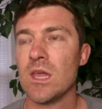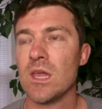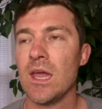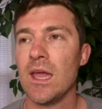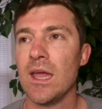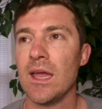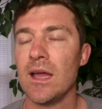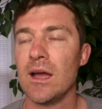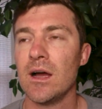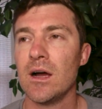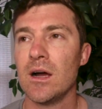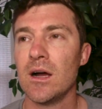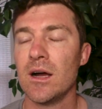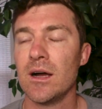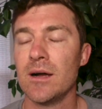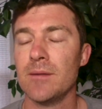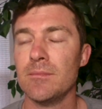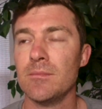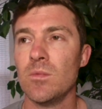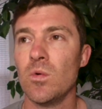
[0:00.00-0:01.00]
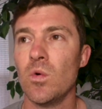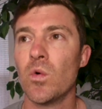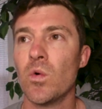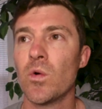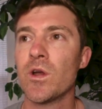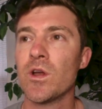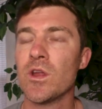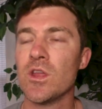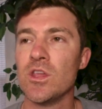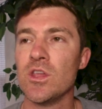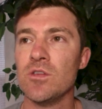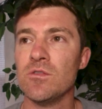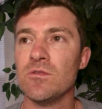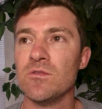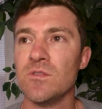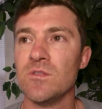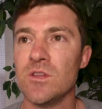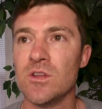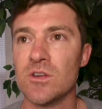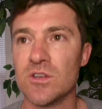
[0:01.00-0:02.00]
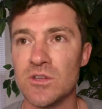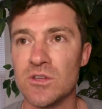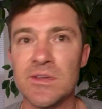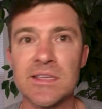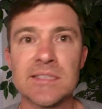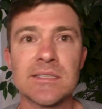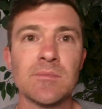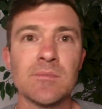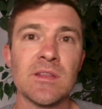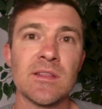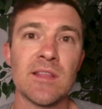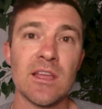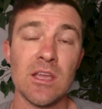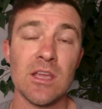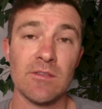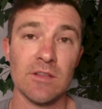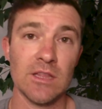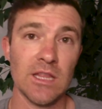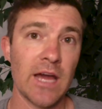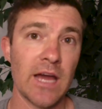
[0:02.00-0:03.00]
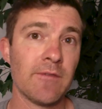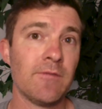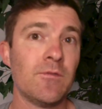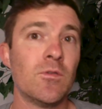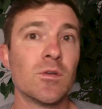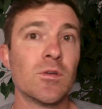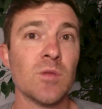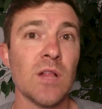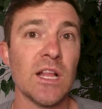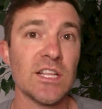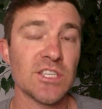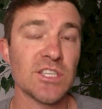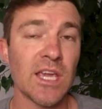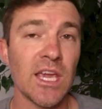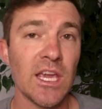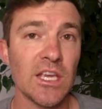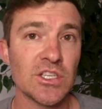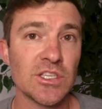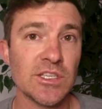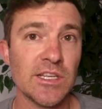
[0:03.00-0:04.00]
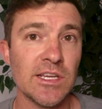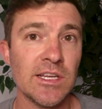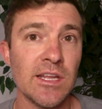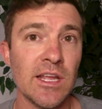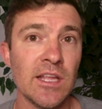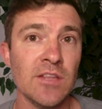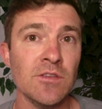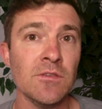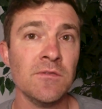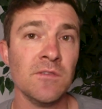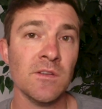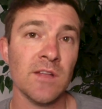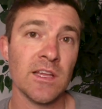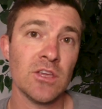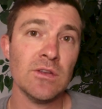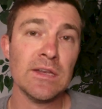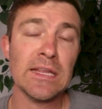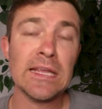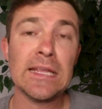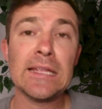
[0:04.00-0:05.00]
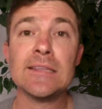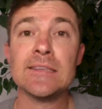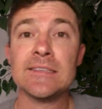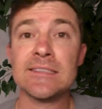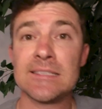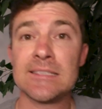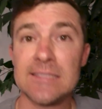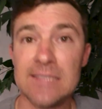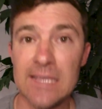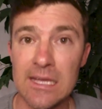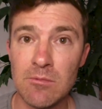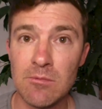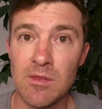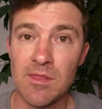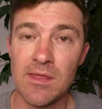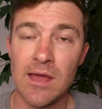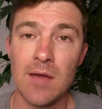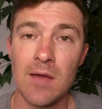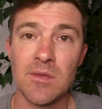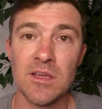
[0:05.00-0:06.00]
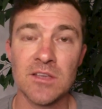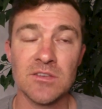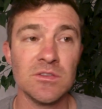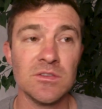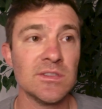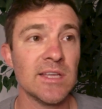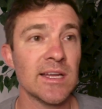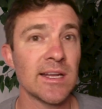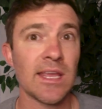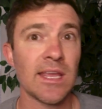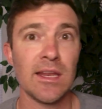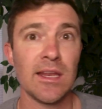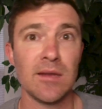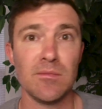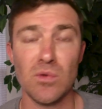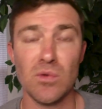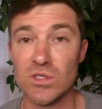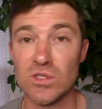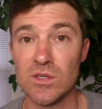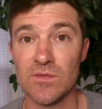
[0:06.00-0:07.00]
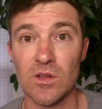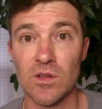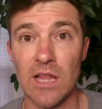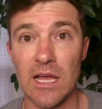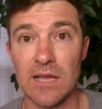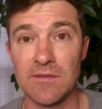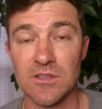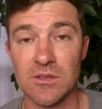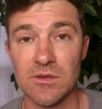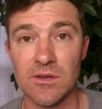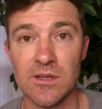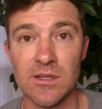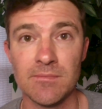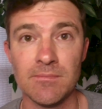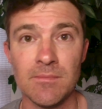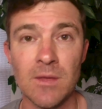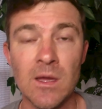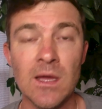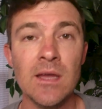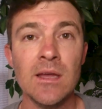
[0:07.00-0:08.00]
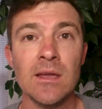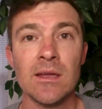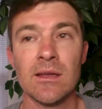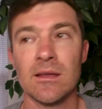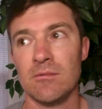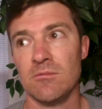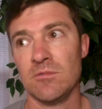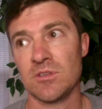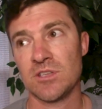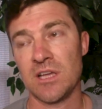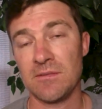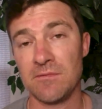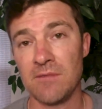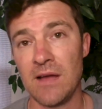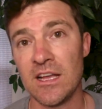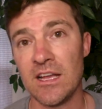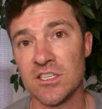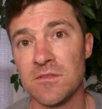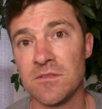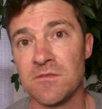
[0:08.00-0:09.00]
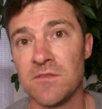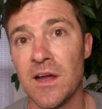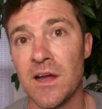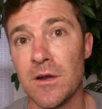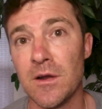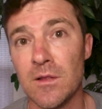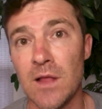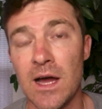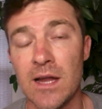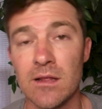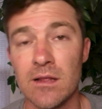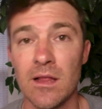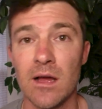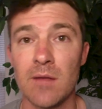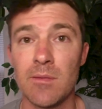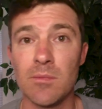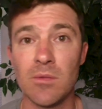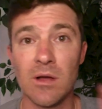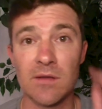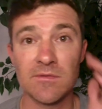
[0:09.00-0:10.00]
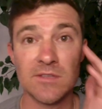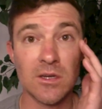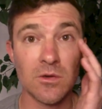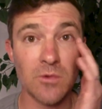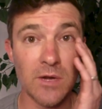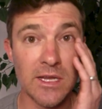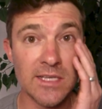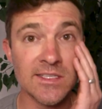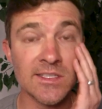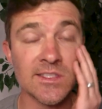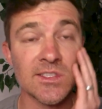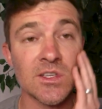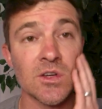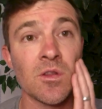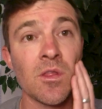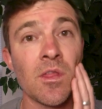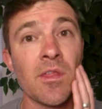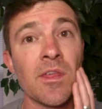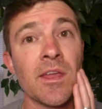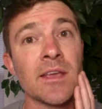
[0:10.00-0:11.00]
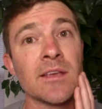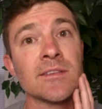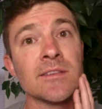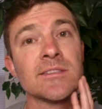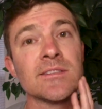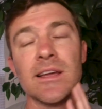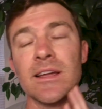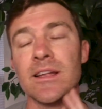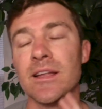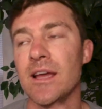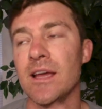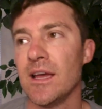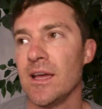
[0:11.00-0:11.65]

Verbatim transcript: eh, um, or you are doing something that you have a lot of formal education in and you feel like you need to stick with that because you dedicated most of your life to it which I, I actually find a lot. A lot of people have degrees in certain things that.